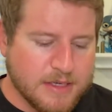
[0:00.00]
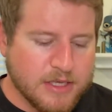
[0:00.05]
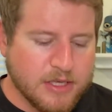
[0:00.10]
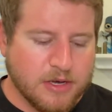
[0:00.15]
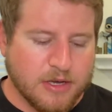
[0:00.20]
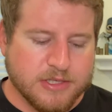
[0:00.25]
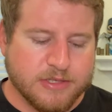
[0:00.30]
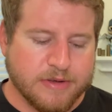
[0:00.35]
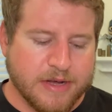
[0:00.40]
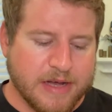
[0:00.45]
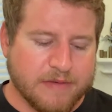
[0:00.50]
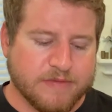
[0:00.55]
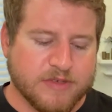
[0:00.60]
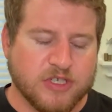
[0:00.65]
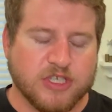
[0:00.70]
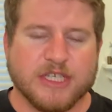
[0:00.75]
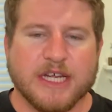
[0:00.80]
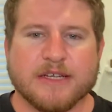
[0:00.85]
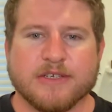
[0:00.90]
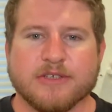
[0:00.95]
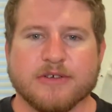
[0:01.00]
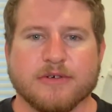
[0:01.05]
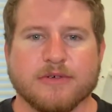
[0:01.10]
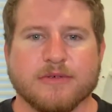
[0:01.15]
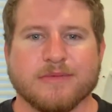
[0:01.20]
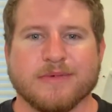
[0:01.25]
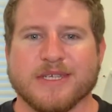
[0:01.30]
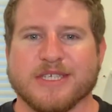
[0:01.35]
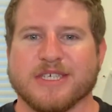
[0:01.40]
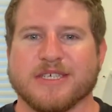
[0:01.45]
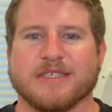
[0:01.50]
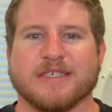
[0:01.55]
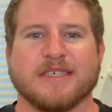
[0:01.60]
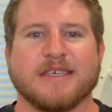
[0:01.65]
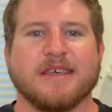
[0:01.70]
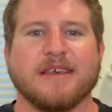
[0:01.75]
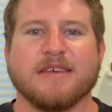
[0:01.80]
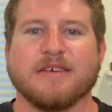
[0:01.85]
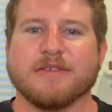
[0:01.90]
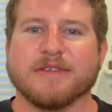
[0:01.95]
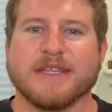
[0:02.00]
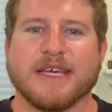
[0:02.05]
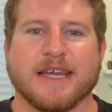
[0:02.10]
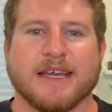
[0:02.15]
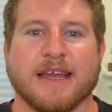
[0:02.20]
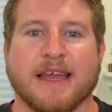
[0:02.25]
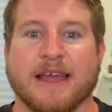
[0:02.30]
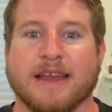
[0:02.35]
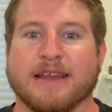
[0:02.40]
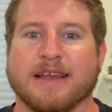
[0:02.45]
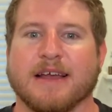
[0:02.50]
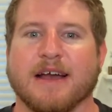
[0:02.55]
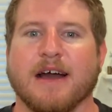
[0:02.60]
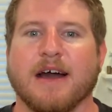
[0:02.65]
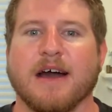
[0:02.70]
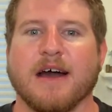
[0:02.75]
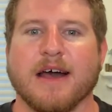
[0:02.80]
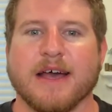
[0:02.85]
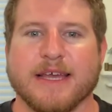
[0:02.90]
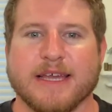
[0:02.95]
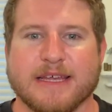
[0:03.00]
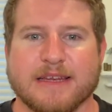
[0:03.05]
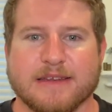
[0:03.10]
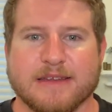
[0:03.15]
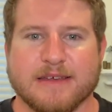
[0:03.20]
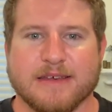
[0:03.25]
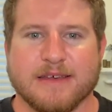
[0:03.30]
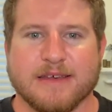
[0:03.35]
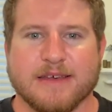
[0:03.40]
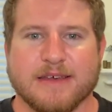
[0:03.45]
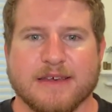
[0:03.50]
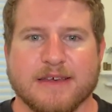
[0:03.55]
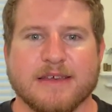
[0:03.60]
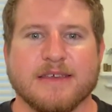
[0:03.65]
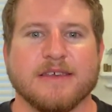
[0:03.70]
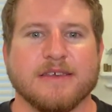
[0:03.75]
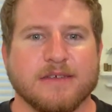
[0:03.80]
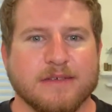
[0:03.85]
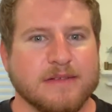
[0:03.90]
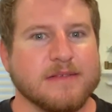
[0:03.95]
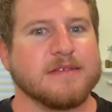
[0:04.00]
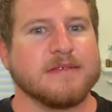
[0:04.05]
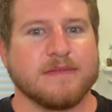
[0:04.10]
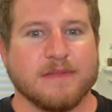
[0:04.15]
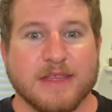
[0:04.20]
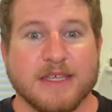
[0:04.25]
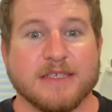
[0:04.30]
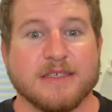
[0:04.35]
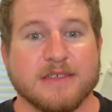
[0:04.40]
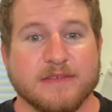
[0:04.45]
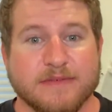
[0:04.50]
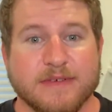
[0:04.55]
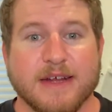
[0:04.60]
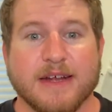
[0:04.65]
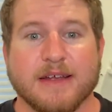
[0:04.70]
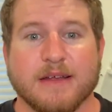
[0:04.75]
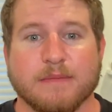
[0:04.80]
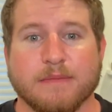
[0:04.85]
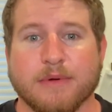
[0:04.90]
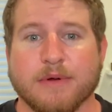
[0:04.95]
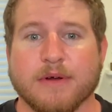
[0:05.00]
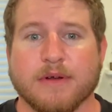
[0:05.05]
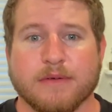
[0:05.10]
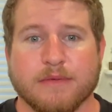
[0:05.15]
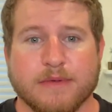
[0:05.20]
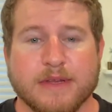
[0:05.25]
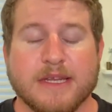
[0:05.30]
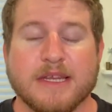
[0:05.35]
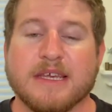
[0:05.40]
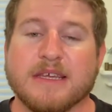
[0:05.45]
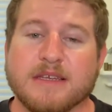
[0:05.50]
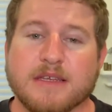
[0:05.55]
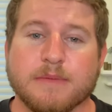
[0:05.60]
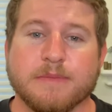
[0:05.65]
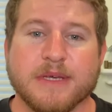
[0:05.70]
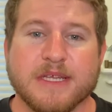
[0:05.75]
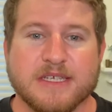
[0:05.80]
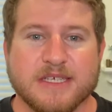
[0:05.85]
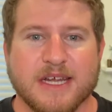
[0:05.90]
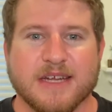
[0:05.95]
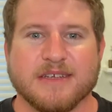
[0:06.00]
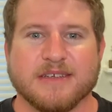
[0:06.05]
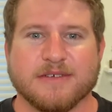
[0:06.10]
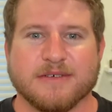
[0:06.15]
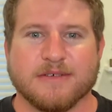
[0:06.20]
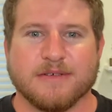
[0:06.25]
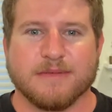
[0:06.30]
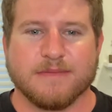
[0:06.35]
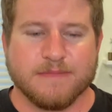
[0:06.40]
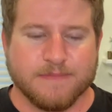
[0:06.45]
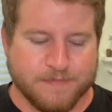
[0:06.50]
You also have gentle, which is yielding and kind. This is very important. We need to be gentle.